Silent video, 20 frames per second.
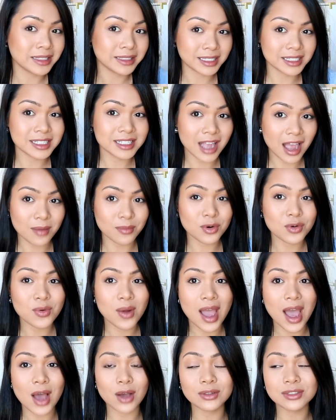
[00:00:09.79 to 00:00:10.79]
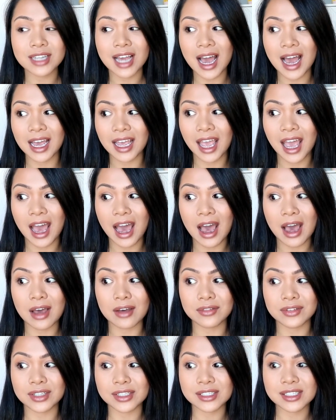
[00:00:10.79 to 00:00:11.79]
This time around I
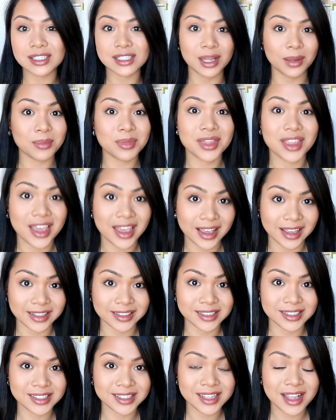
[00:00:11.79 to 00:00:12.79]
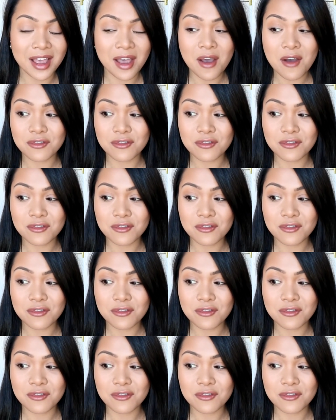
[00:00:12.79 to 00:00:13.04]
have some things